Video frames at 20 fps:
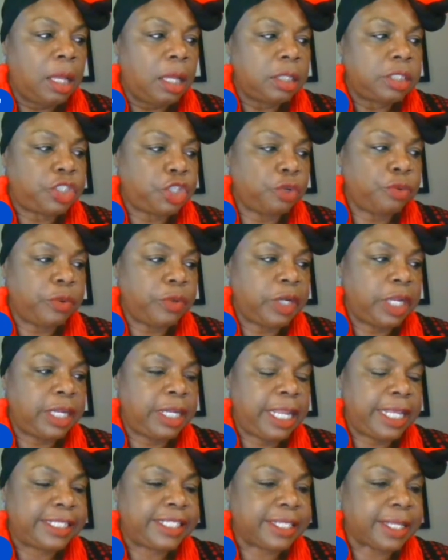General
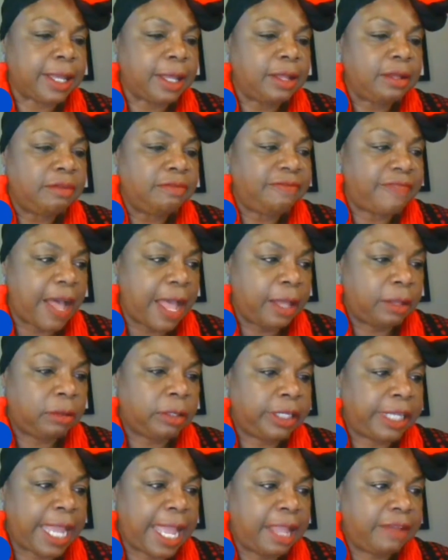Nanisca,
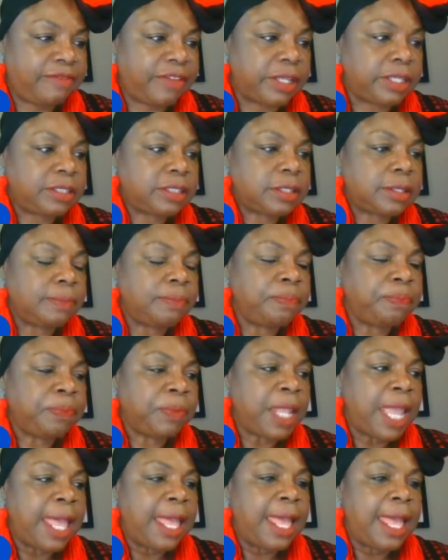Viola Davis,
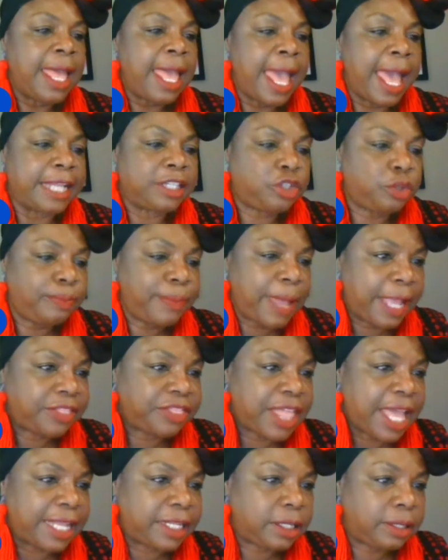had to make
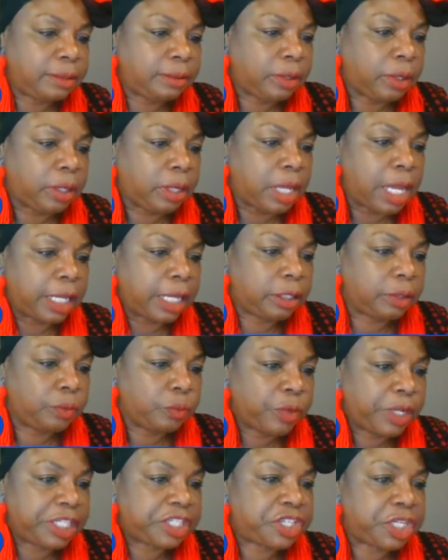that gut
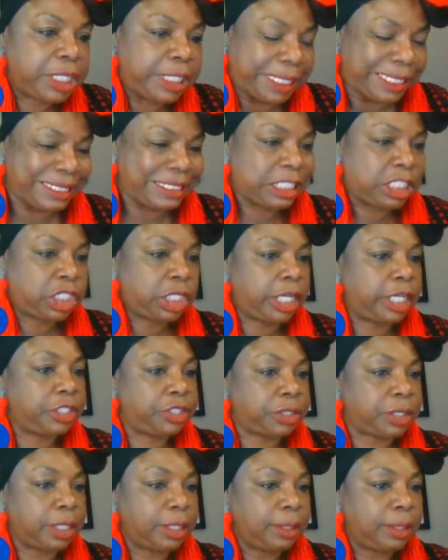wrenching
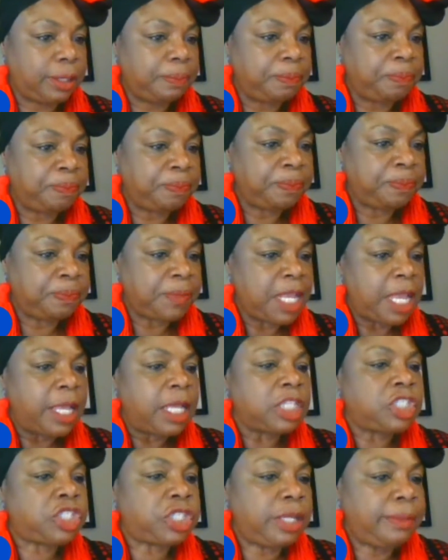decision.
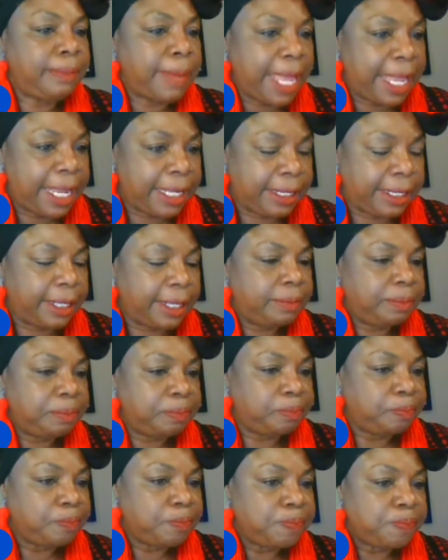She made it.
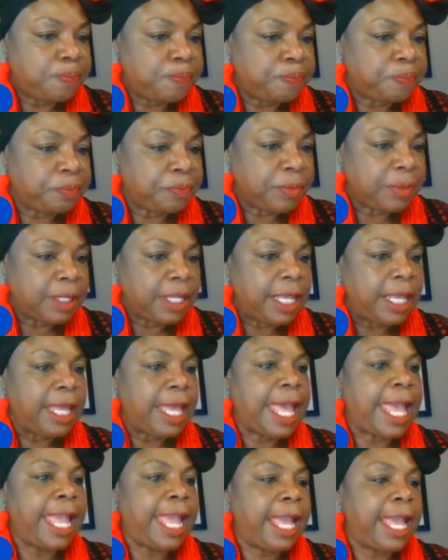
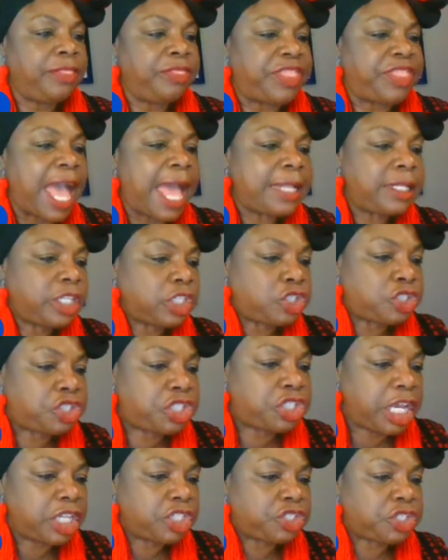And that
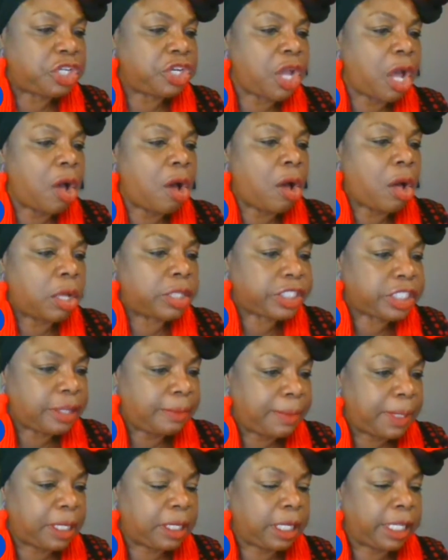decision
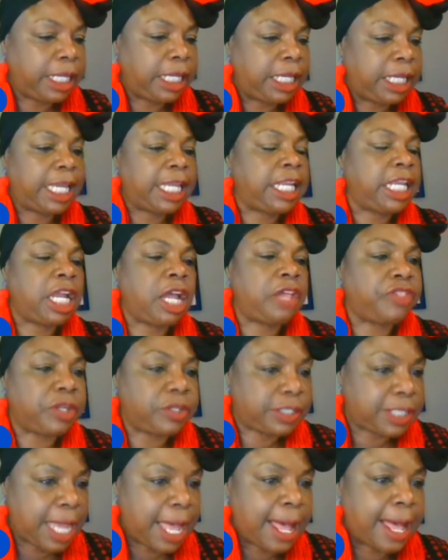ultimately, any other
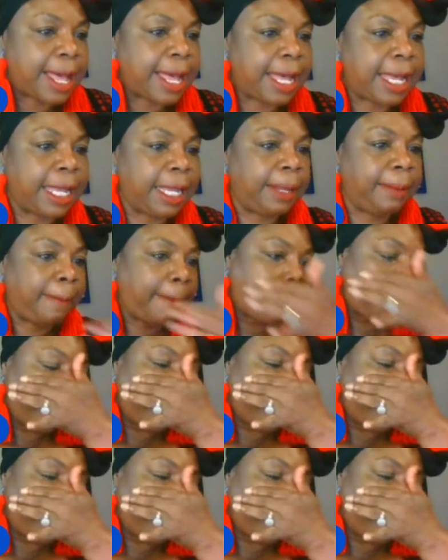time,